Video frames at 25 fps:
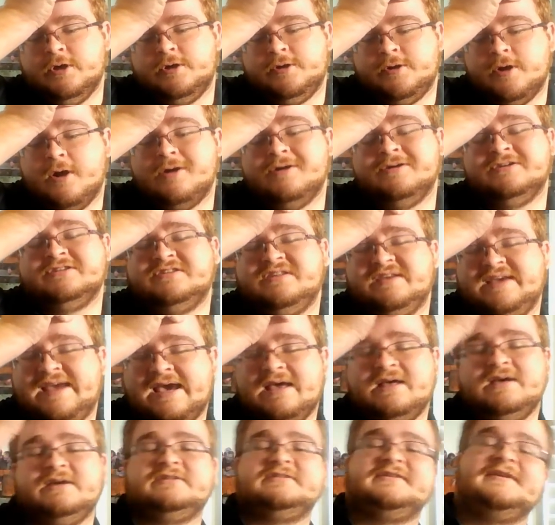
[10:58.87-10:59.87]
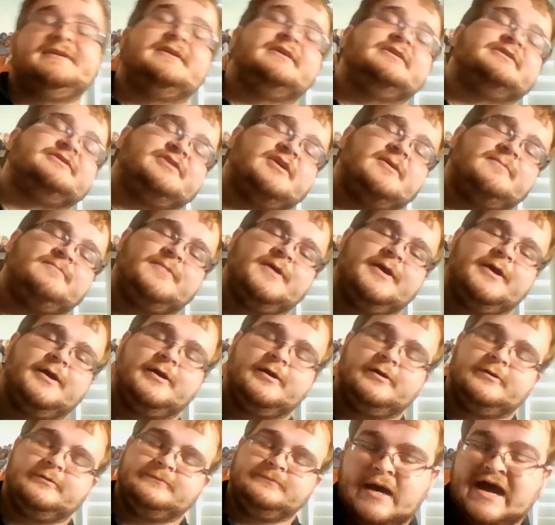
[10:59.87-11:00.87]
Guardians of the Galaxy is up
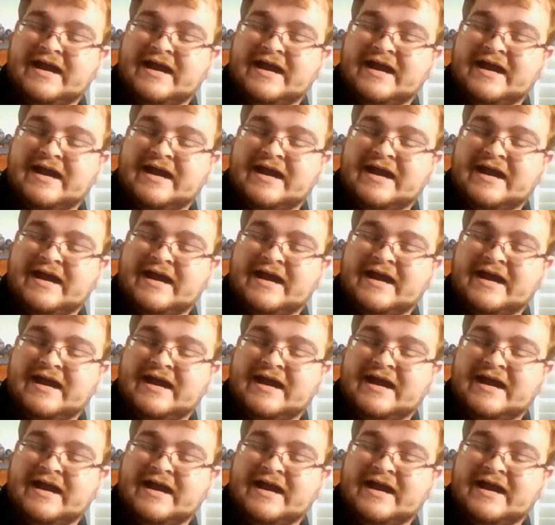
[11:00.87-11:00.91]
there.